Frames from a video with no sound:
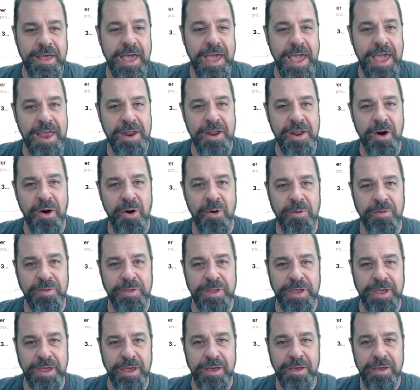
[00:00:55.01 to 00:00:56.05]
and
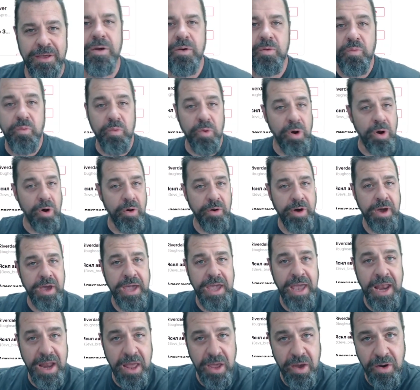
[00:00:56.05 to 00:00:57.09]
only
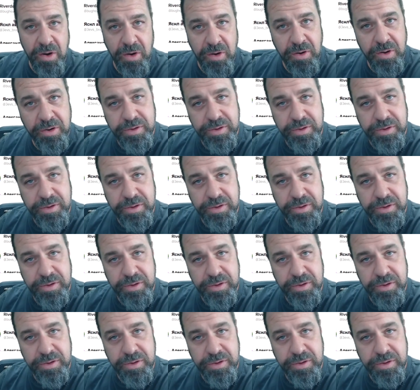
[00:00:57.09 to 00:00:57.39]
Rogelio.